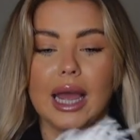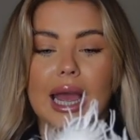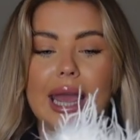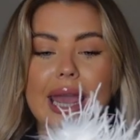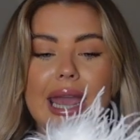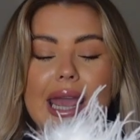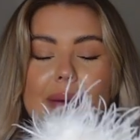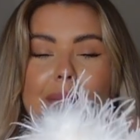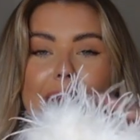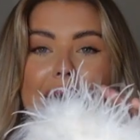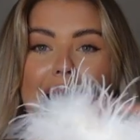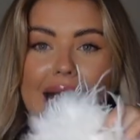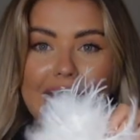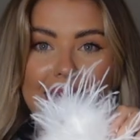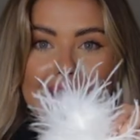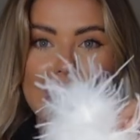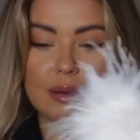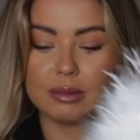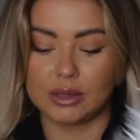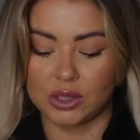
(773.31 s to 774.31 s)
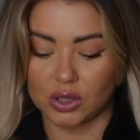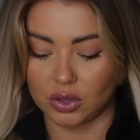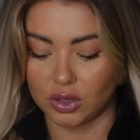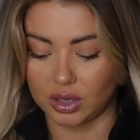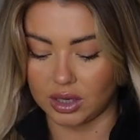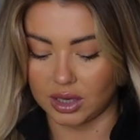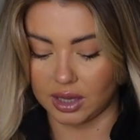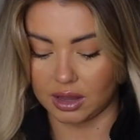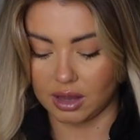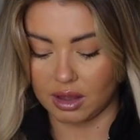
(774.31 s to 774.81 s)
I
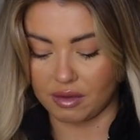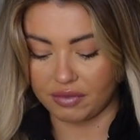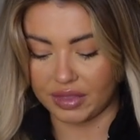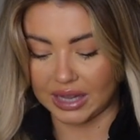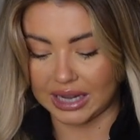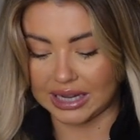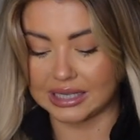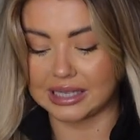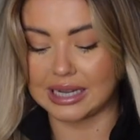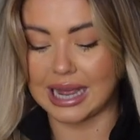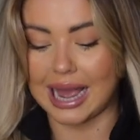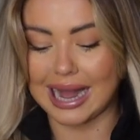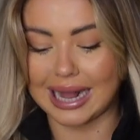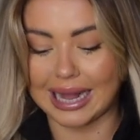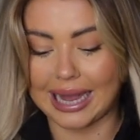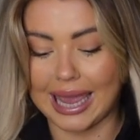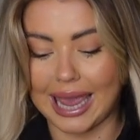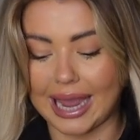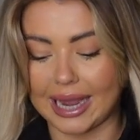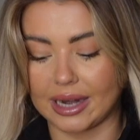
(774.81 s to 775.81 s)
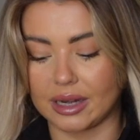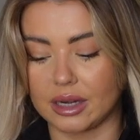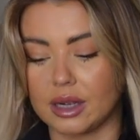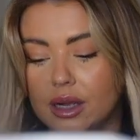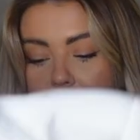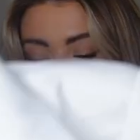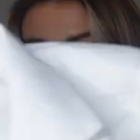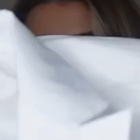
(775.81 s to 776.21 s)
absolutely love this. Again,